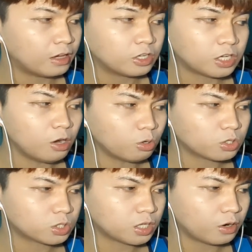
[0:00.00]
She looks
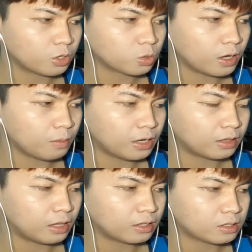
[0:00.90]
serious. Wait a
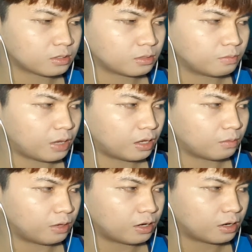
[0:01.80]
minute, let us make
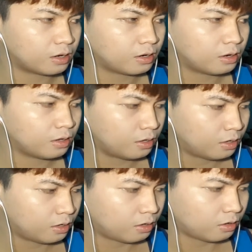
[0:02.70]
it bigger.
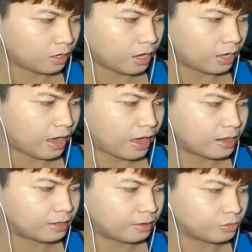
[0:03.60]
Okay,
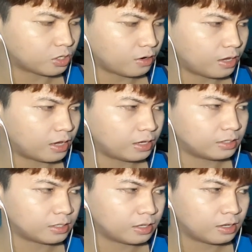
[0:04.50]
again. I'm sorry,
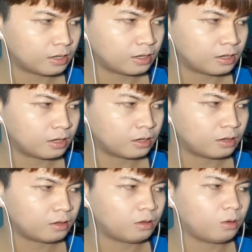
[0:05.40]
guys.
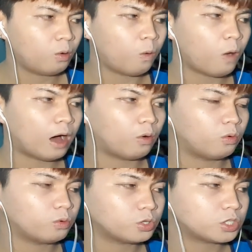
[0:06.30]
Wow,
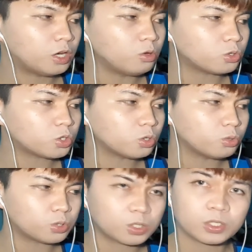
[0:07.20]
she looks so
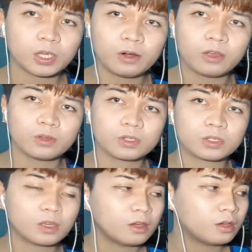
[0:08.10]

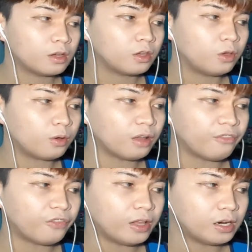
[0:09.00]
serious. You can
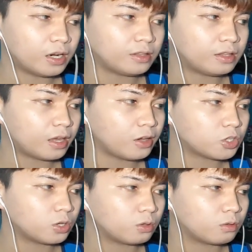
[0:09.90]
feel her
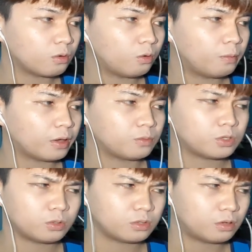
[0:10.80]
dedication. Oh, I'm so